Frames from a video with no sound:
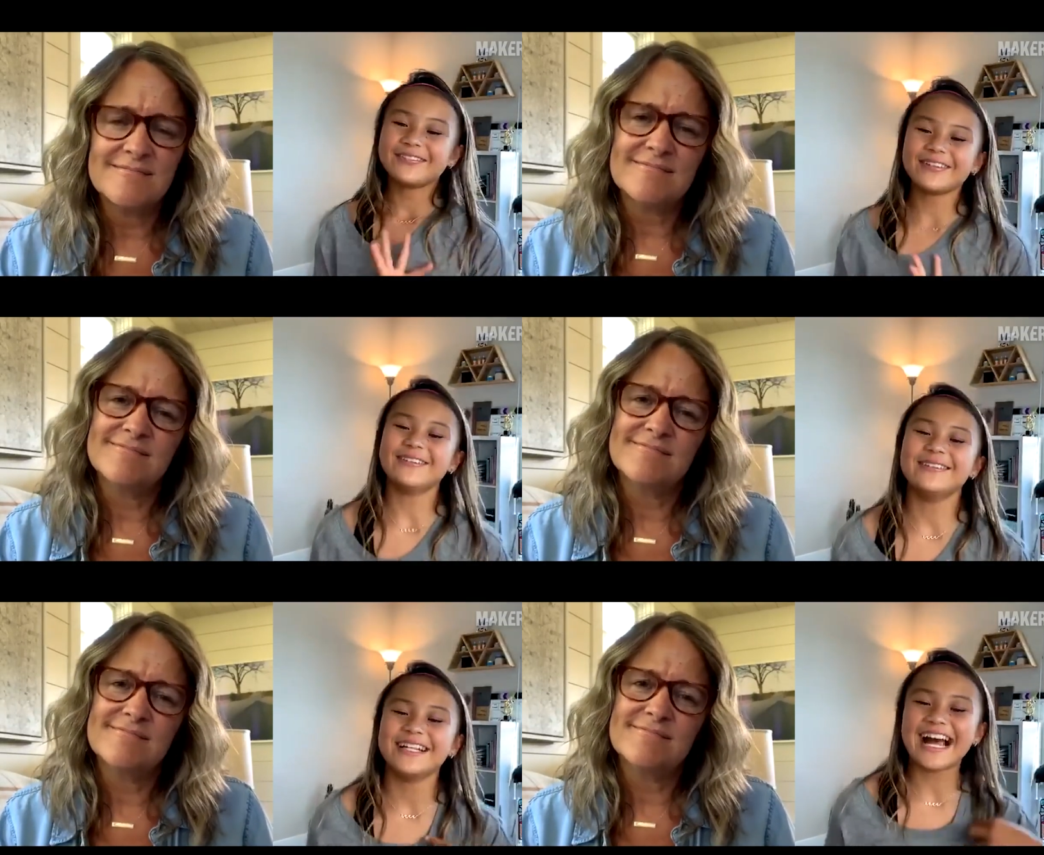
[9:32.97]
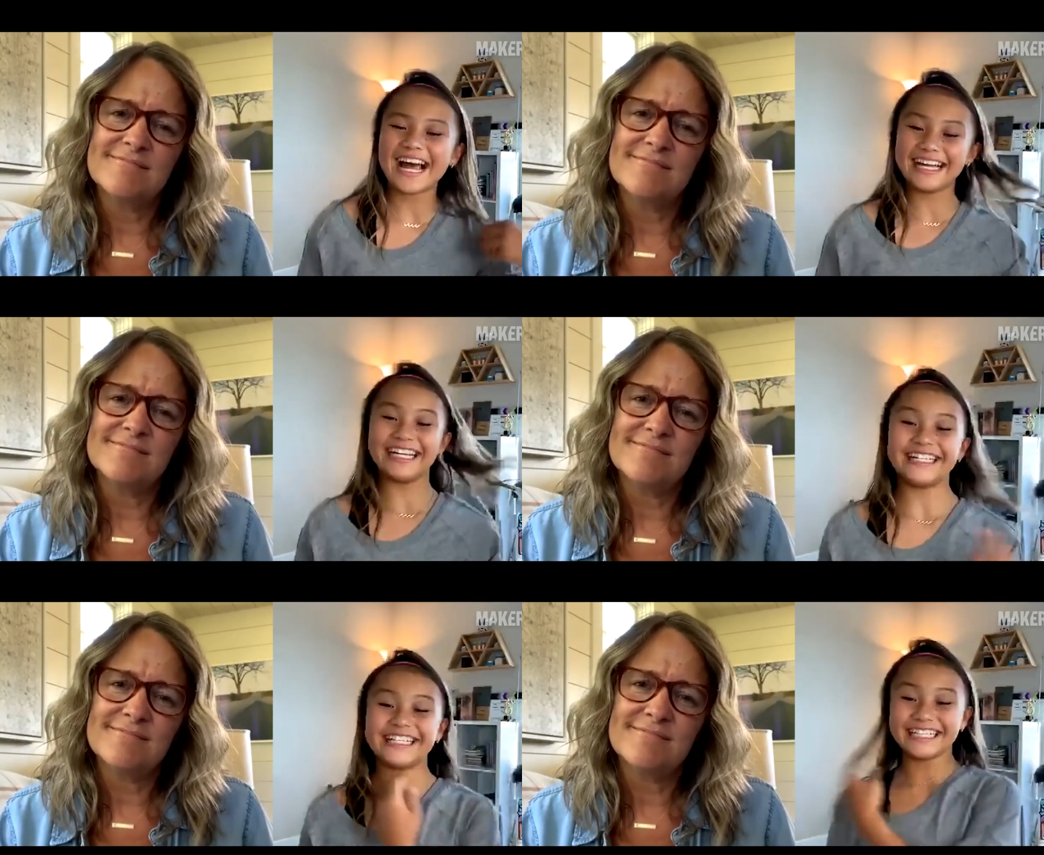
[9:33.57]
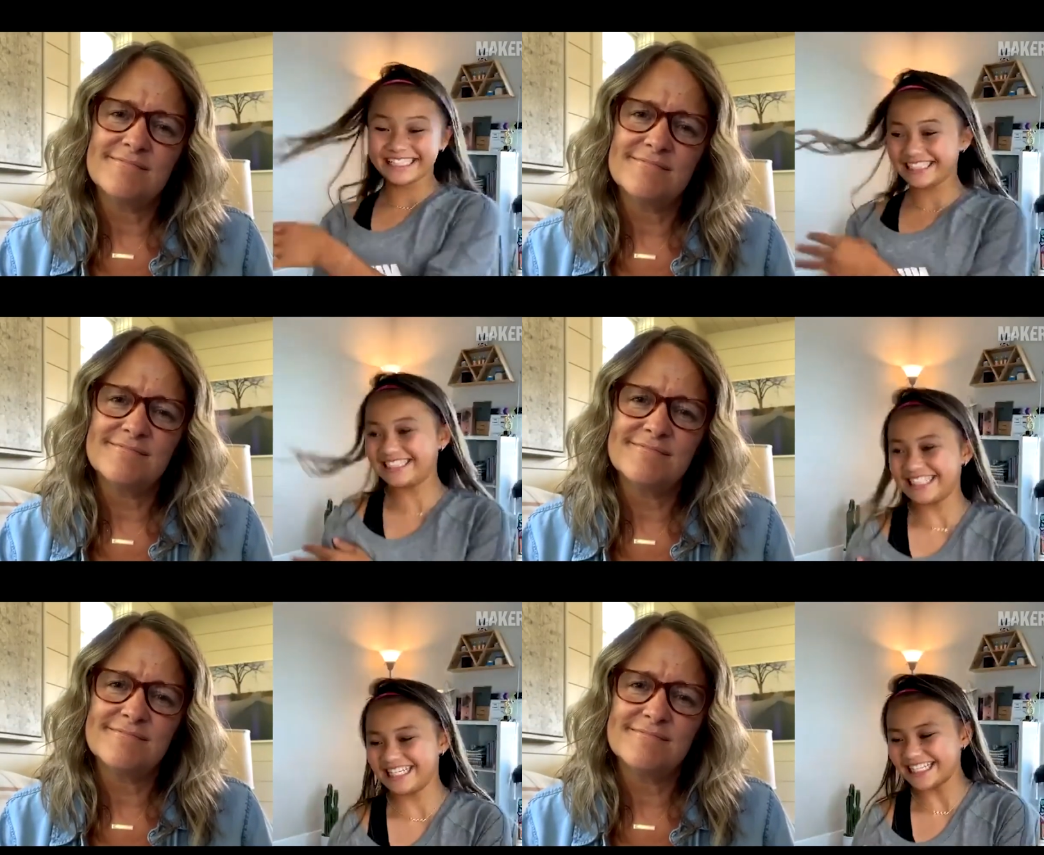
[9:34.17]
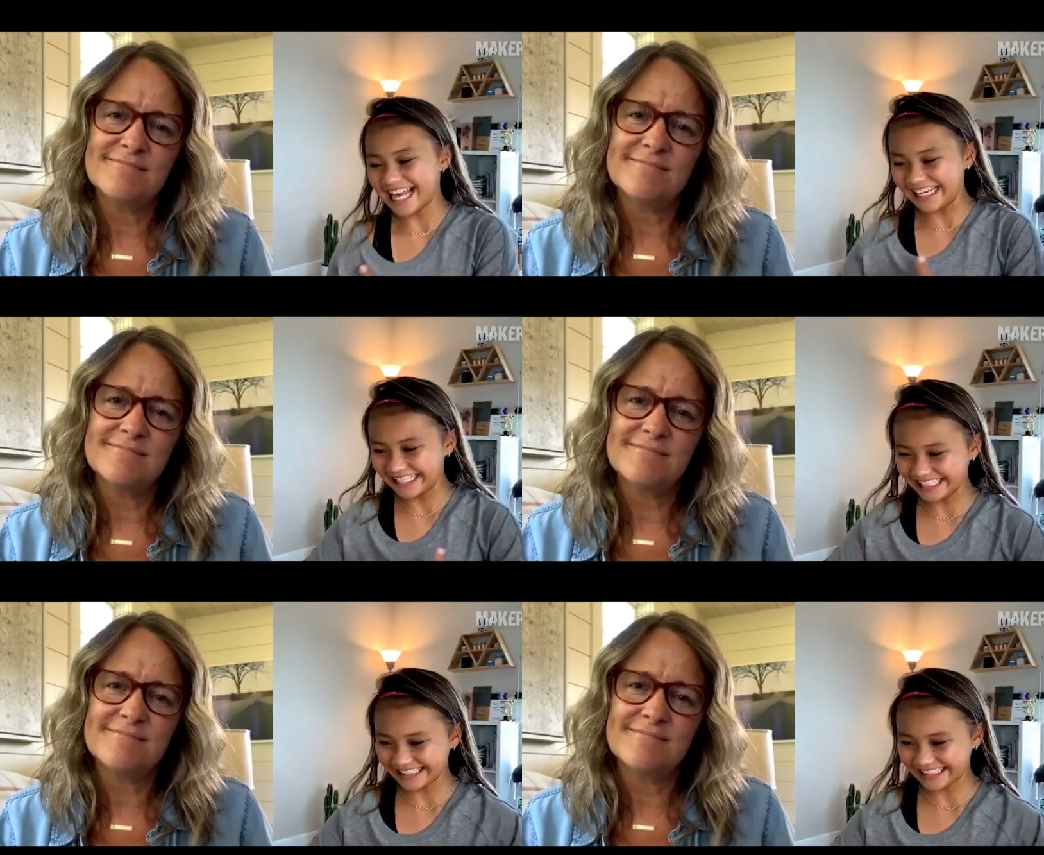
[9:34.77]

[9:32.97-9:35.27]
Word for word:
Speaker 1: Well, I honestly, I